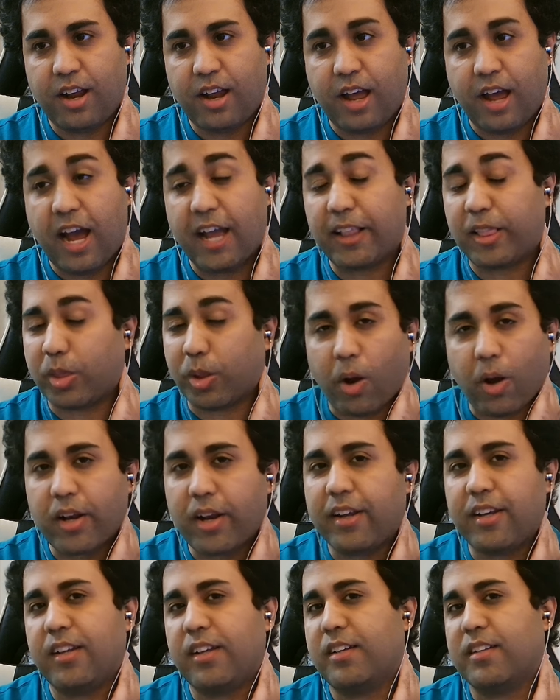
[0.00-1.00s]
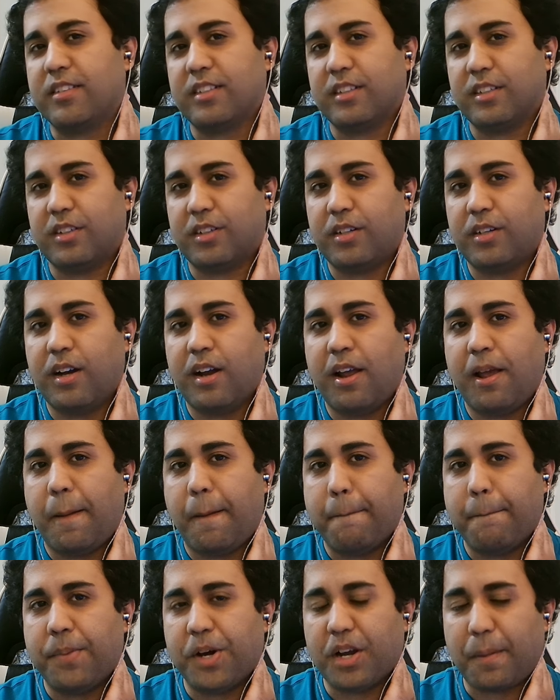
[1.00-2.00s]
I thought I didn't see her,
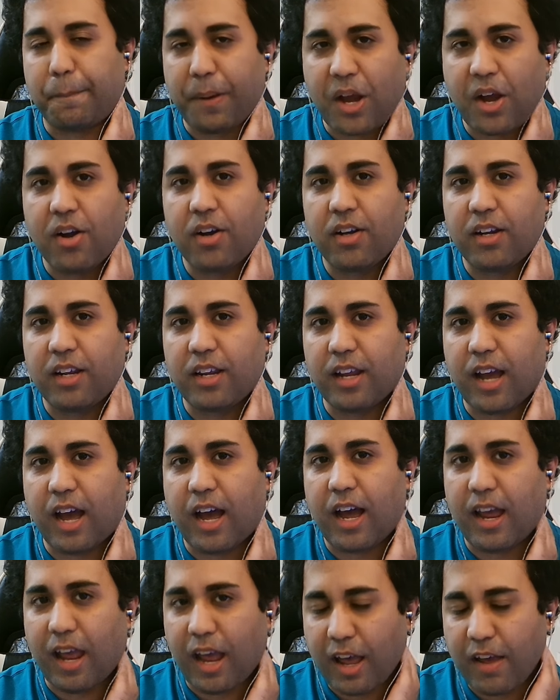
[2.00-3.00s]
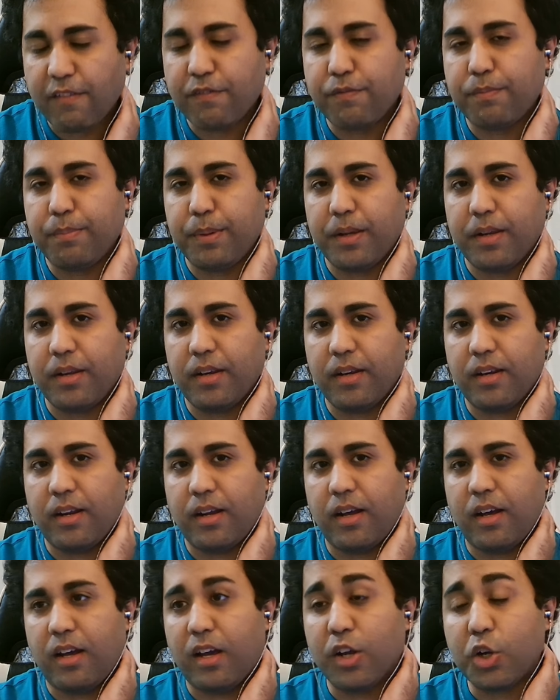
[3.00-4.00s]
but apparently I have been
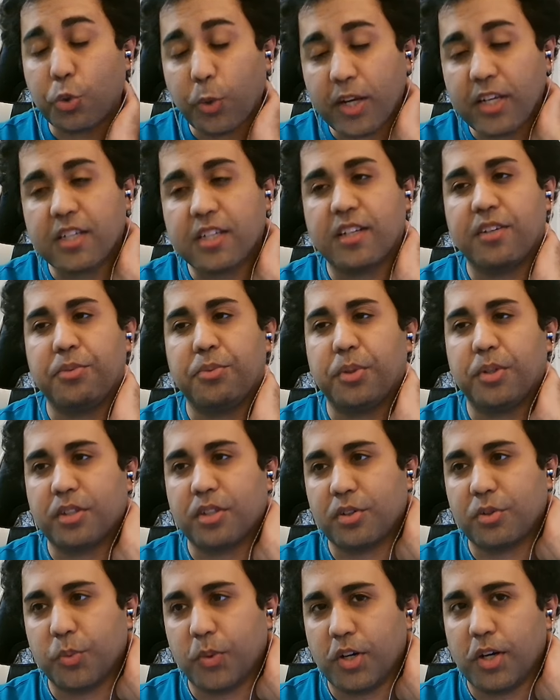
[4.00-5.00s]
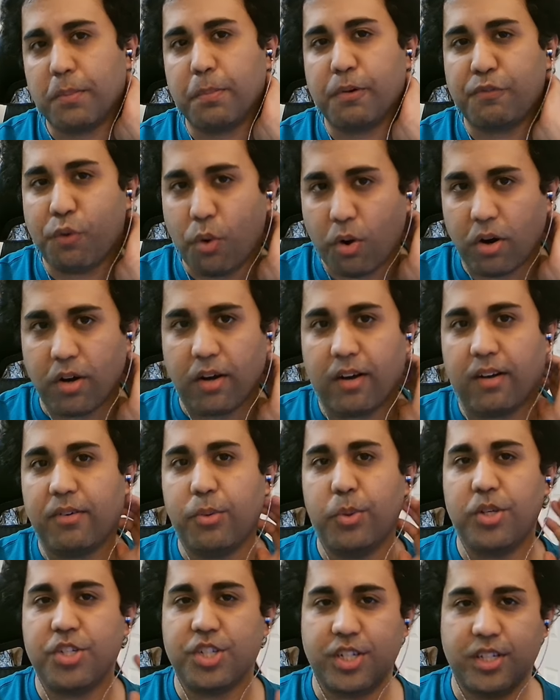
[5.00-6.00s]
uh, acquainted with her work before,
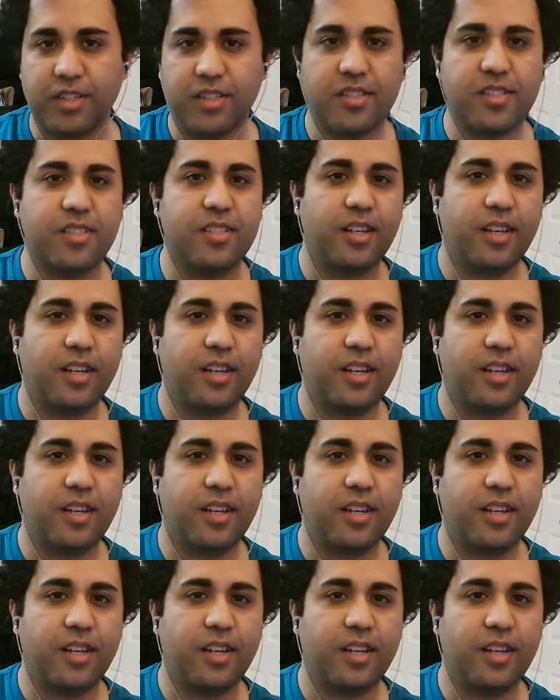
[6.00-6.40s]
which is